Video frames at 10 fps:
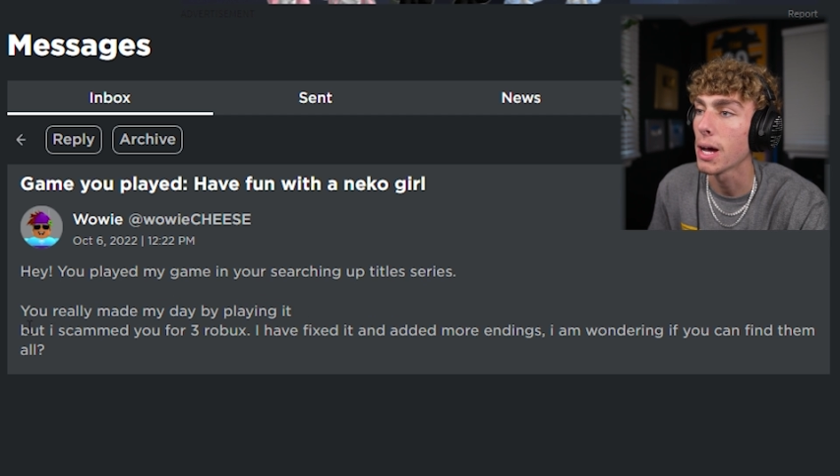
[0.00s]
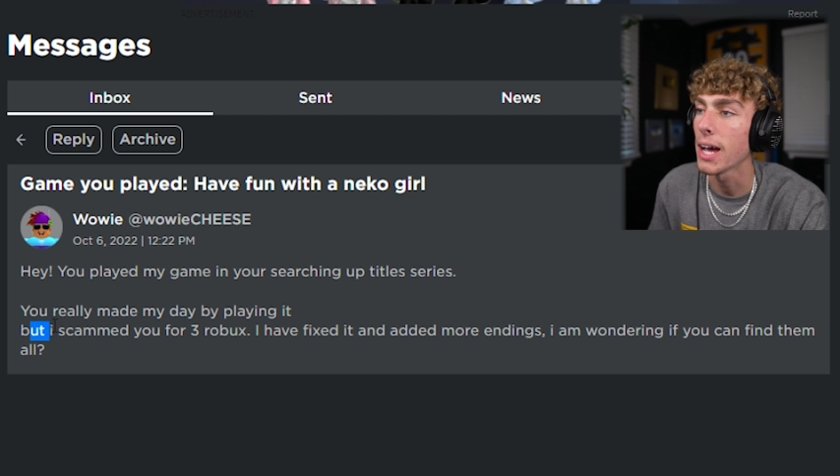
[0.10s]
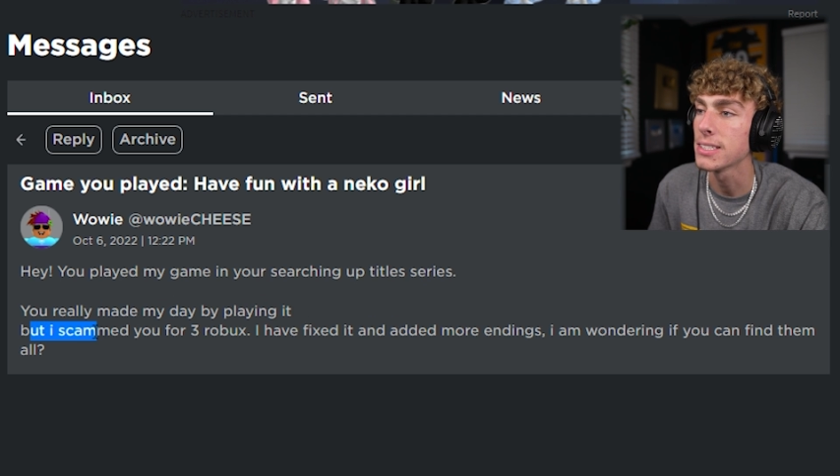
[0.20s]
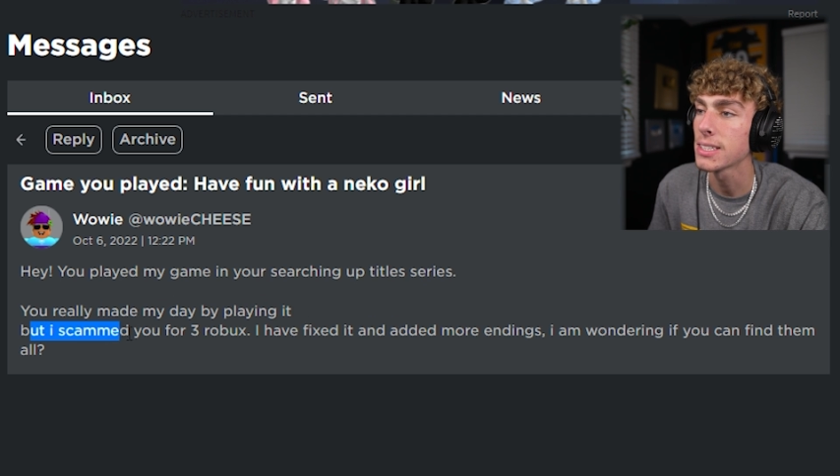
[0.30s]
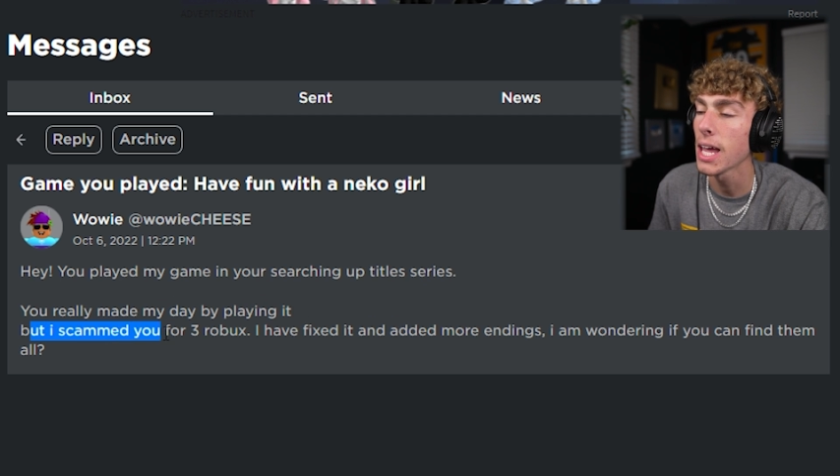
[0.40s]
but
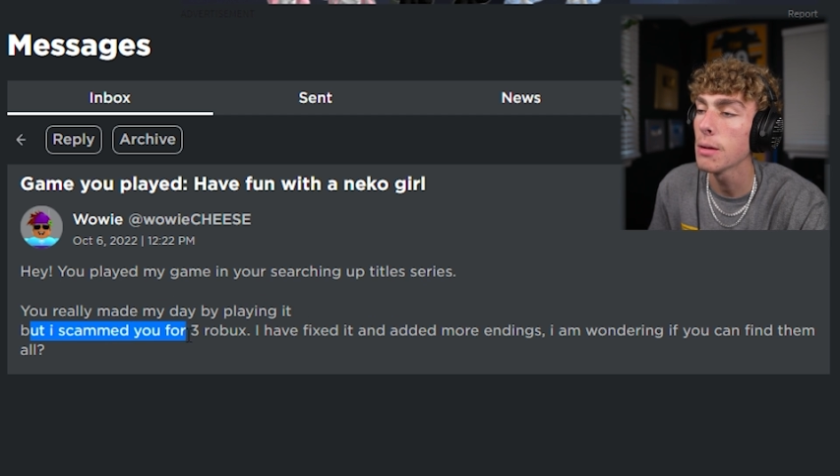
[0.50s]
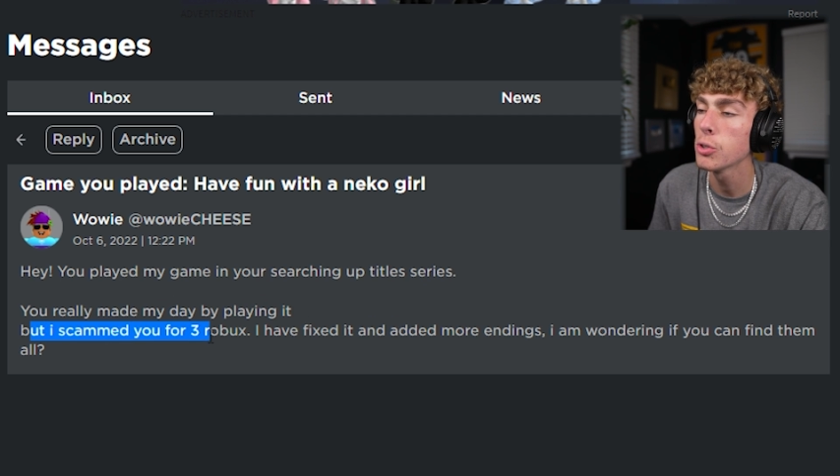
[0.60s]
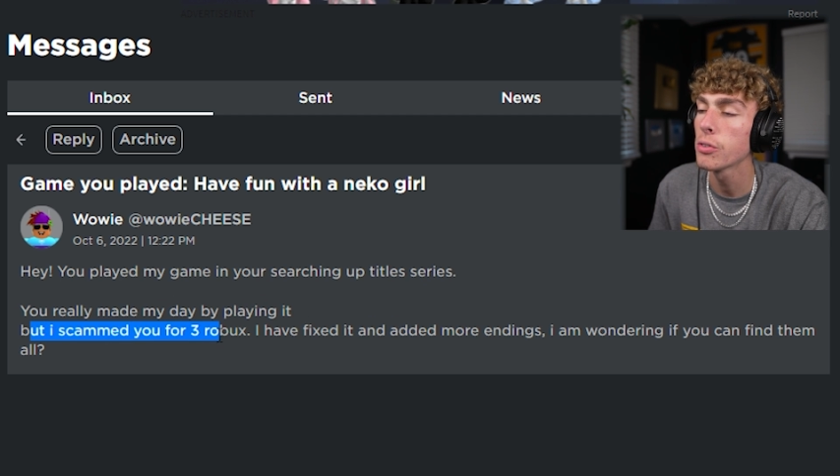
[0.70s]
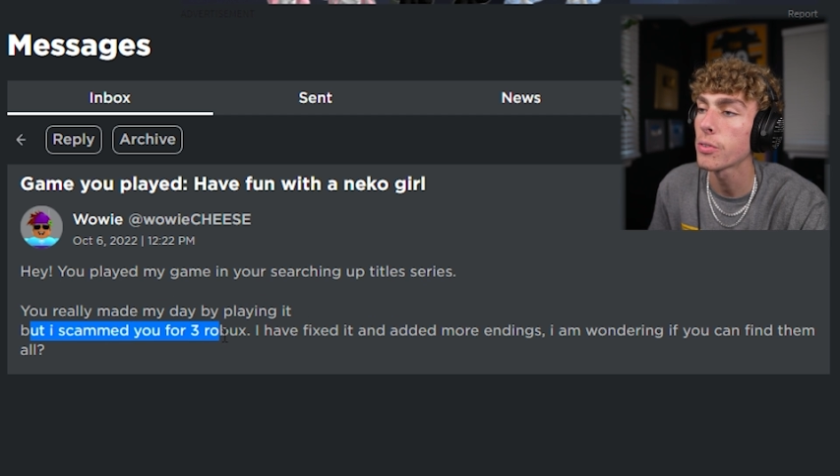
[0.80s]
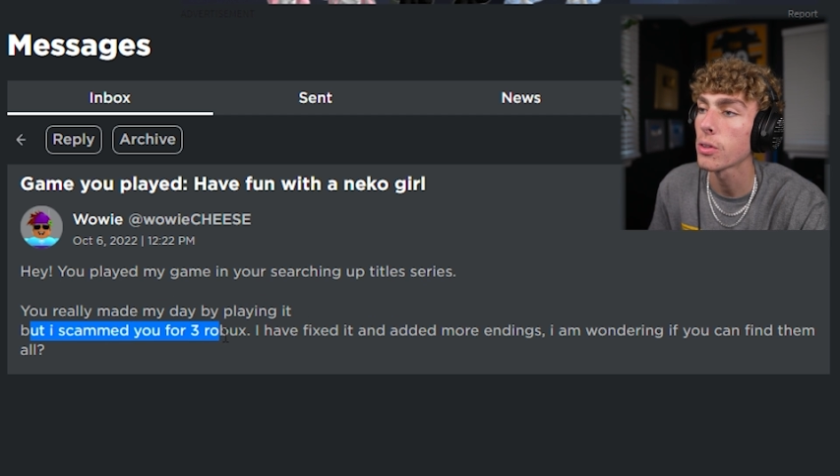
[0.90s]
I scammed
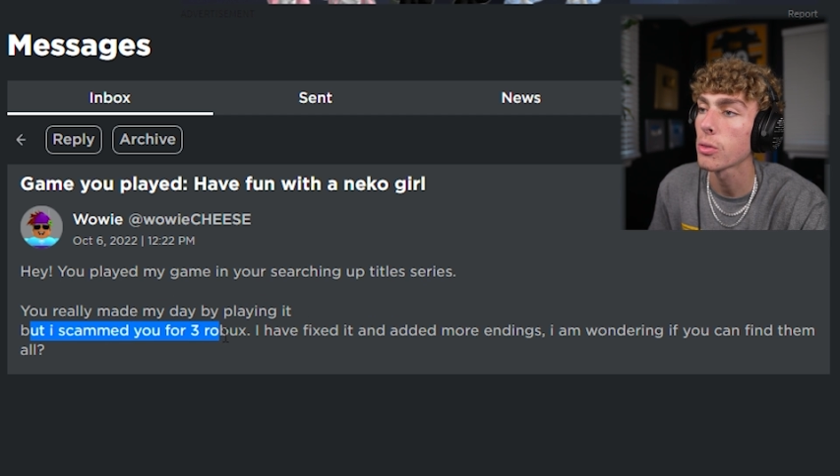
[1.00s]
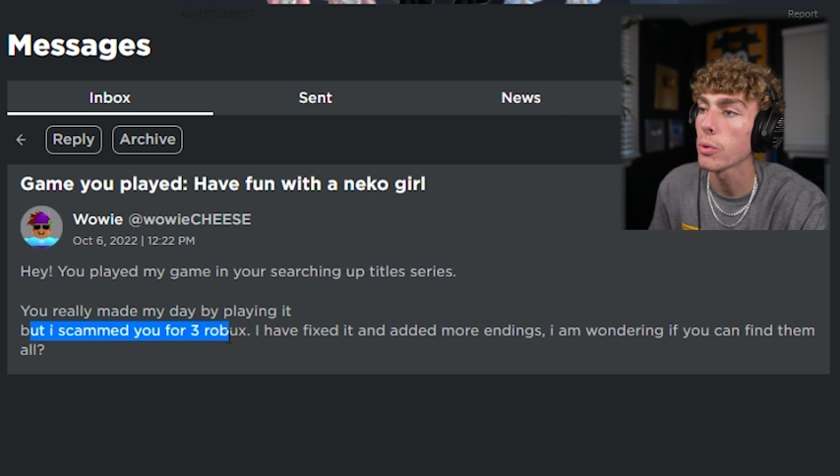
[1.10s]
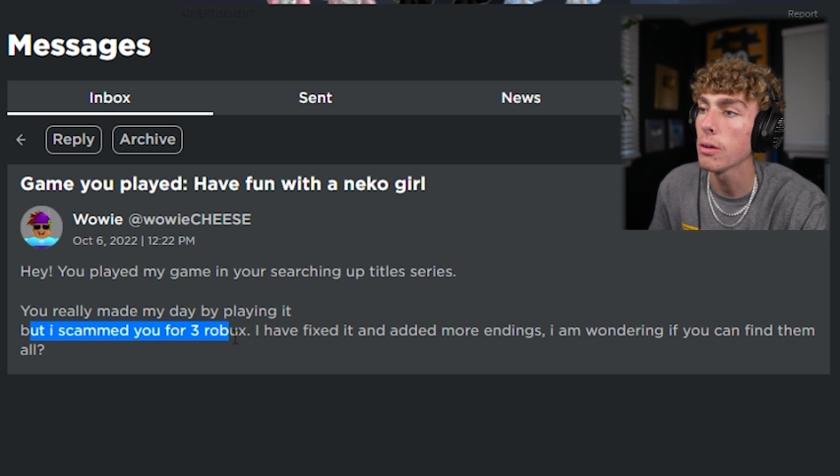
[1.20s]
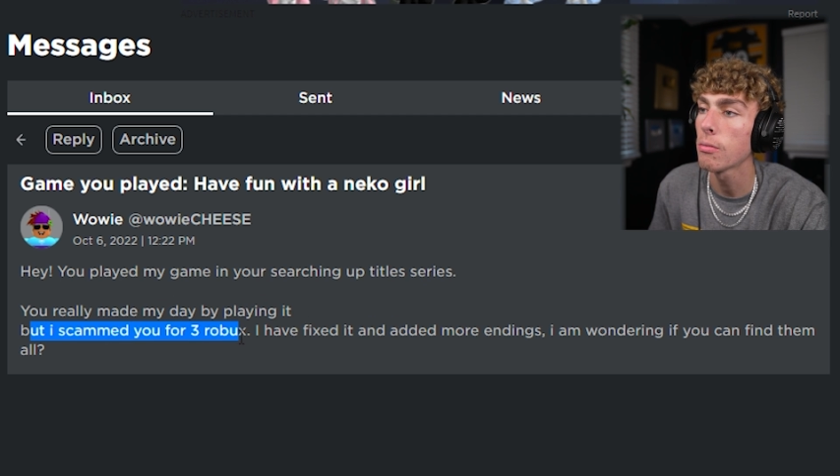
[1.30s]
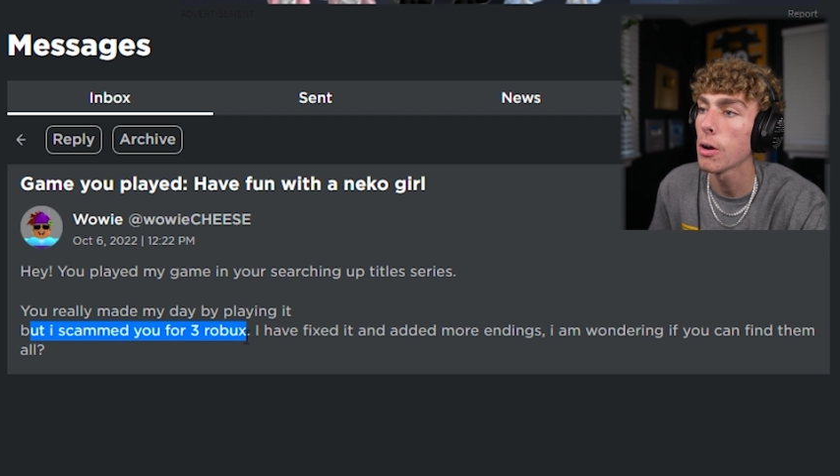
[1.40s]
you for
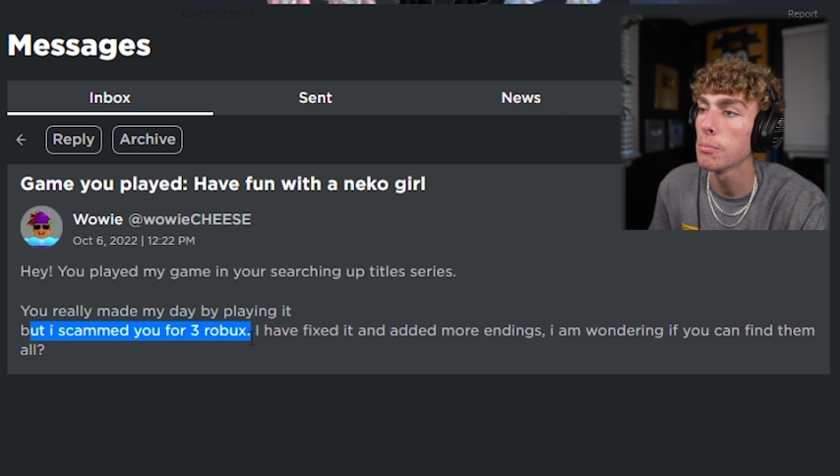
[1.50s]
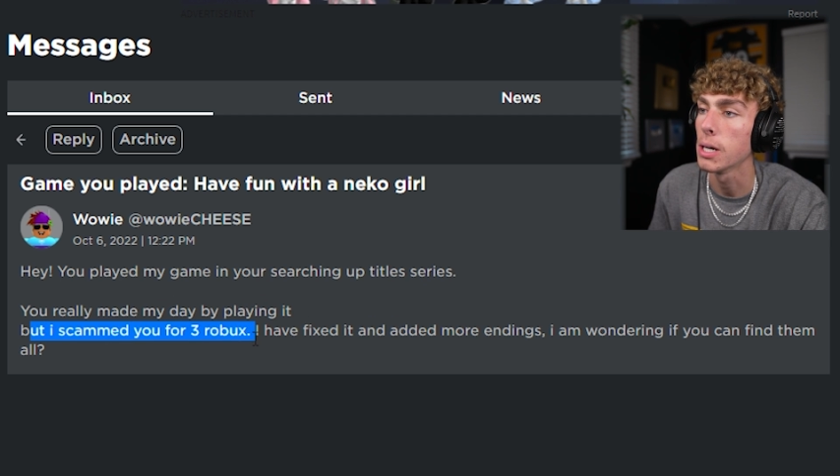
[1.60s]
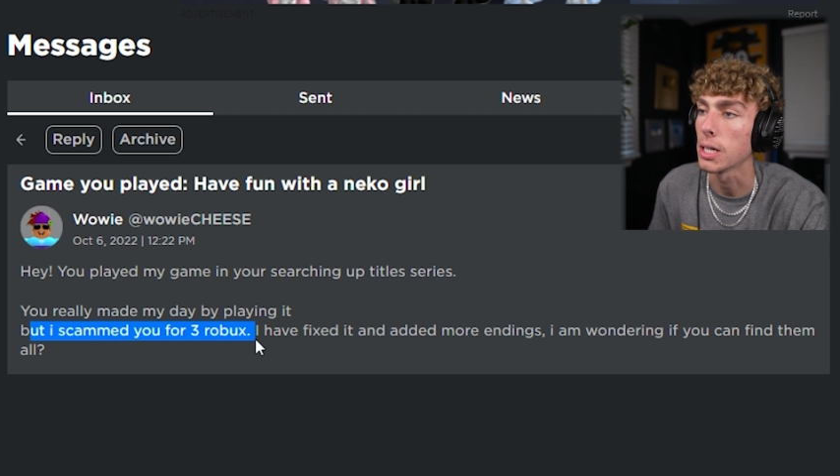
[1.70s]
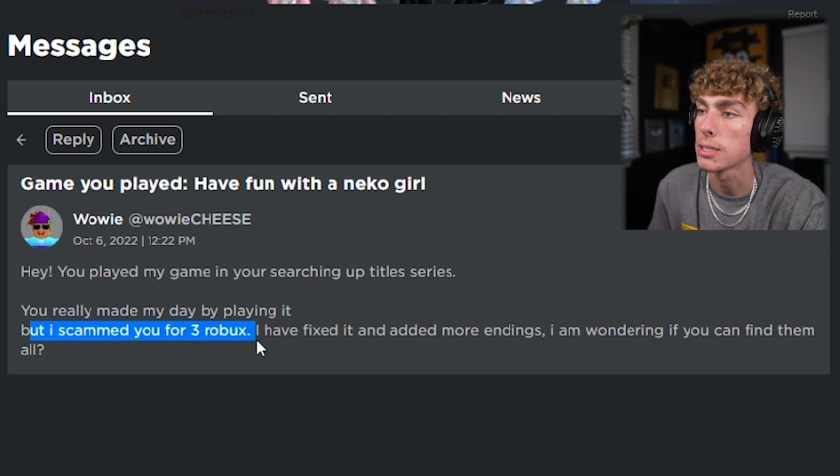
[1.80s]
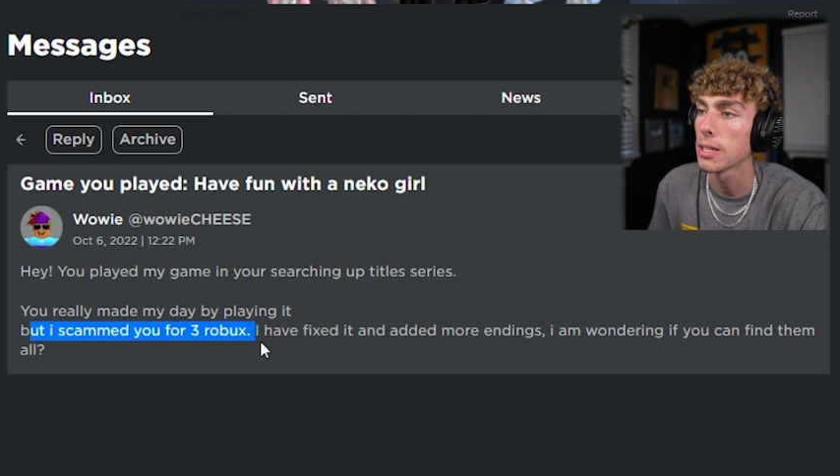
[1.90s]
three
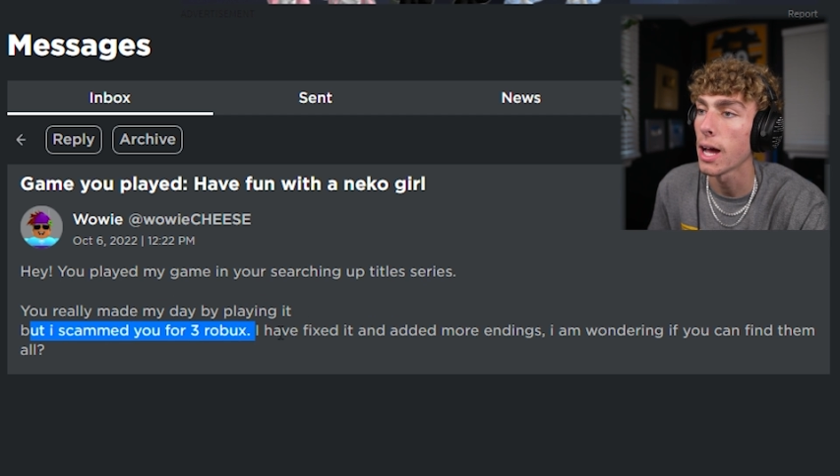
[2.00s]
Robux.